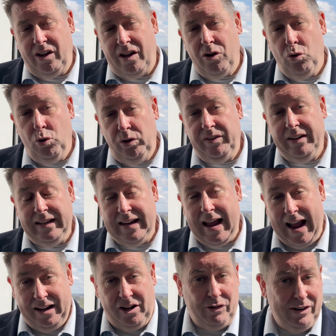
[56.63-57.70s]
at all the
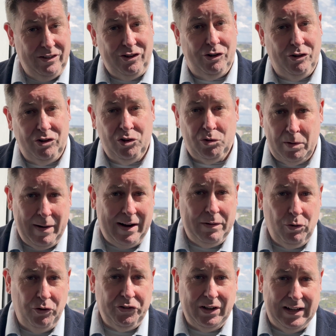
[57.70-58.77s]
anchor institutions we might
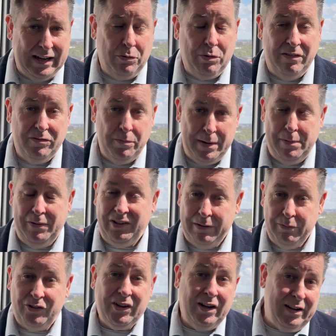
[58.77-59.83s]
want to link with. The BBC
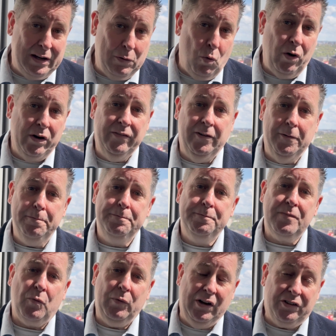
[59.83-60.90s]
was certainly one of them.
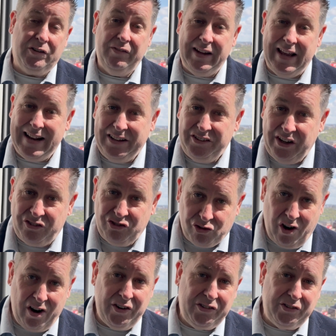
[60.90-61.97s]
We looked at the NHS
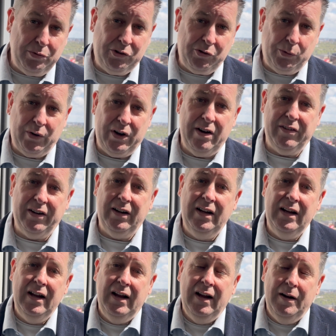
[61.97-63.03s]
Trust, which was another.
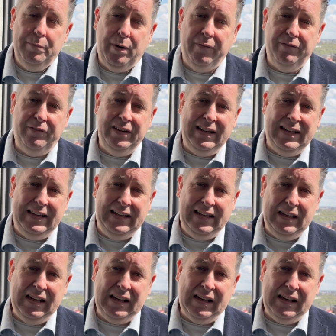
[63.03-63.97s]
But we'd